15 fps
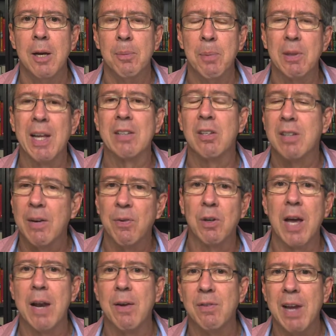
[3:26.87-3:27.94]
But that's a different
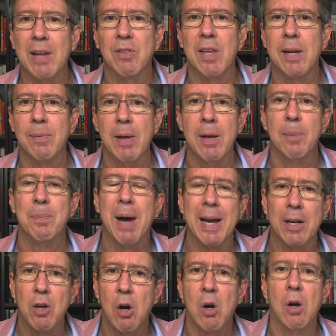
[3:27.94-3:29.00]
kind of debt than buying
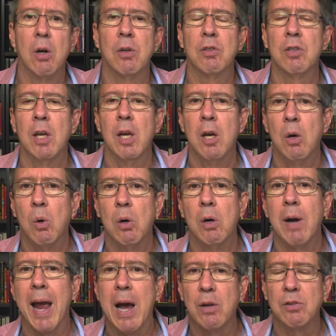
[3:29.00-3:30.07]
cars or
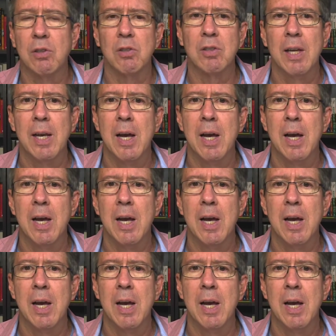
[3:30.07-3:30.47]
houses.